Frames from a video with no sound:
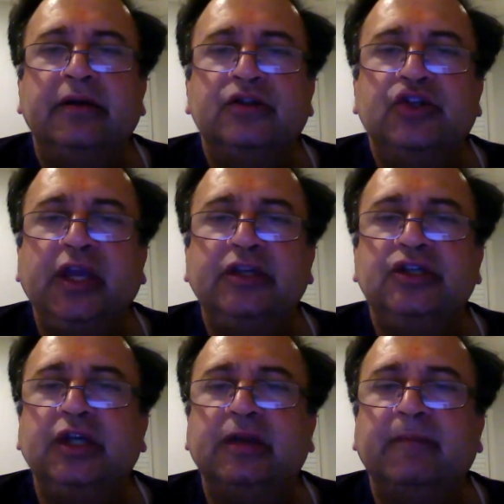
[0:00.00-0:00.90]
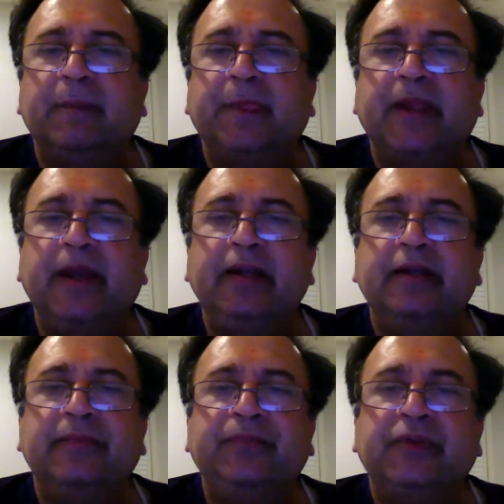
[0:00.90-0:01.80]
changing,
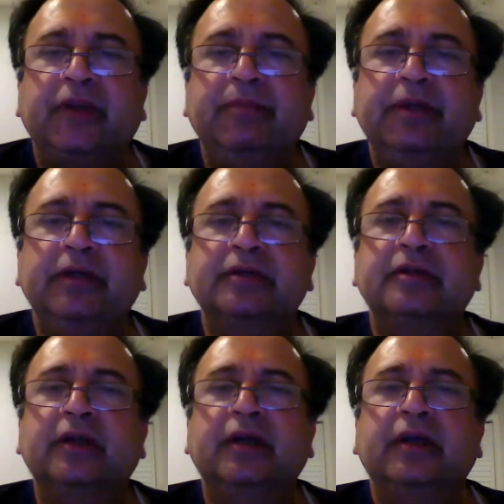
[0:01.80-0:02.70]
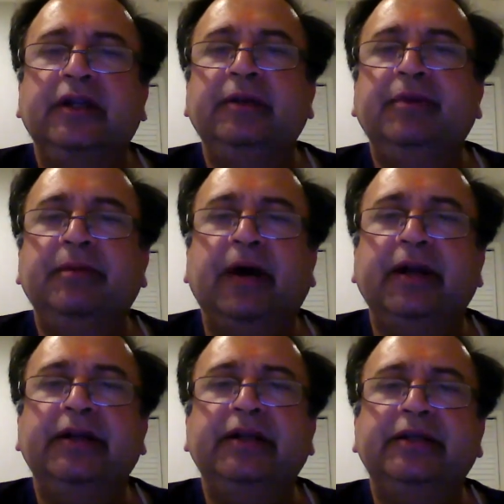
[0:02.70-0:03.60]
right? B is dB
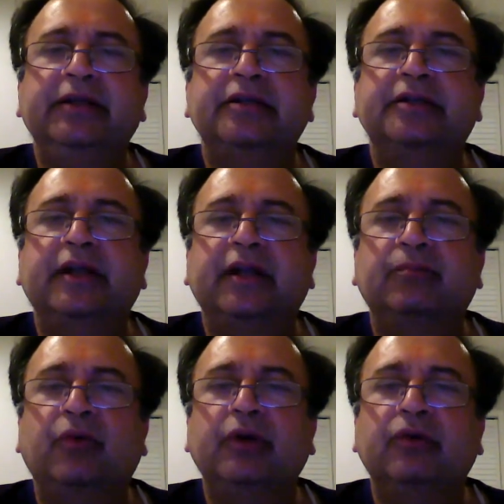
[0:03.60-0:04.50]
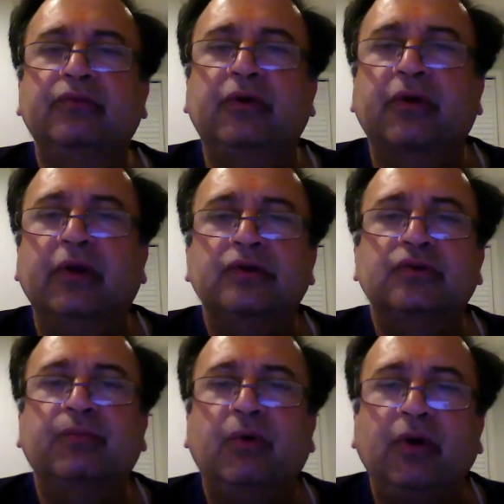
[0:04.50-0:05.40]
by dt is set at 0.04.
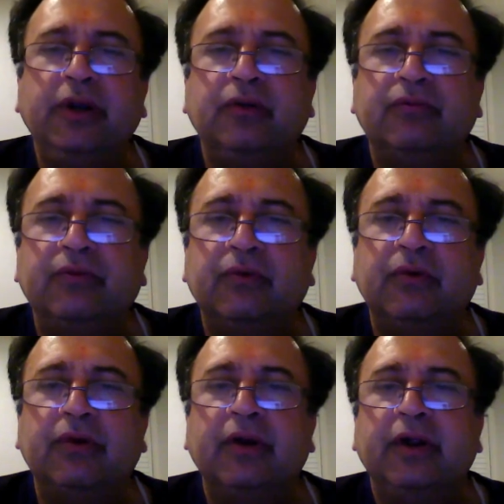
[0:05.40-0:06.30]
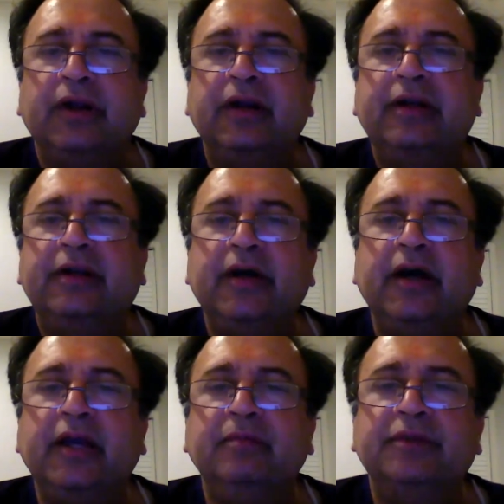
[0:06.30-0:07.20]
So 0.04
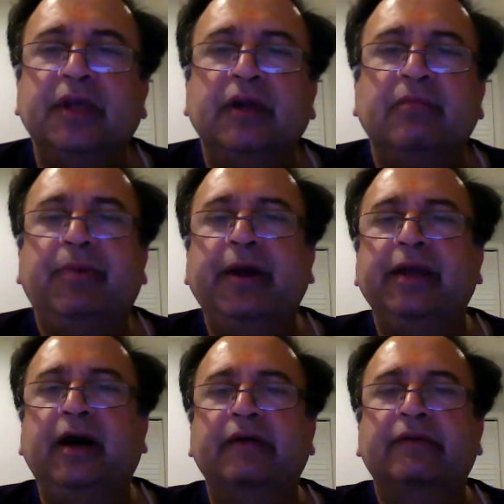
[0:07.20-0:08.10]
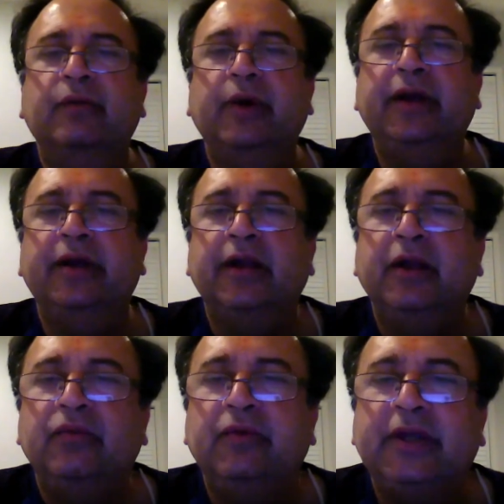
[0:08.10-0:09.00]
times pi r square
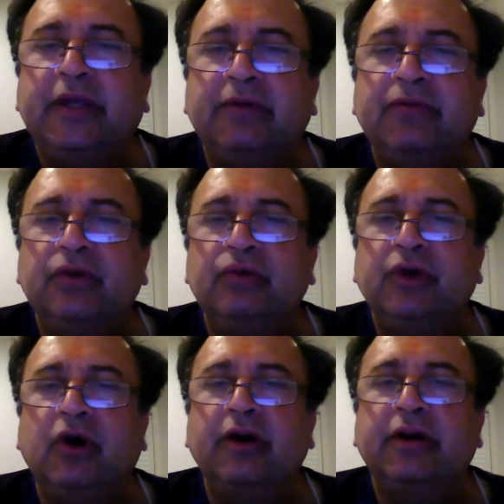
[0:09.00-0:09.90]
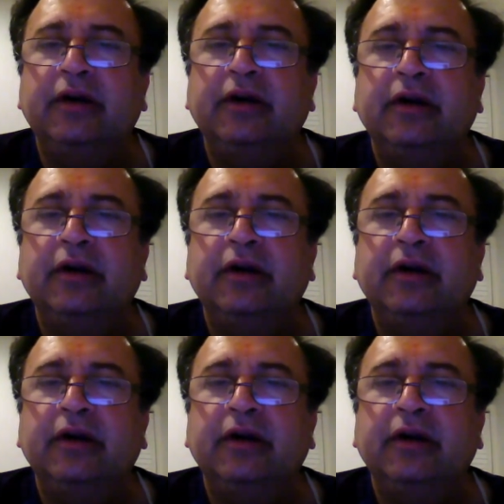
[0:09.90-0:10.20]
will give you your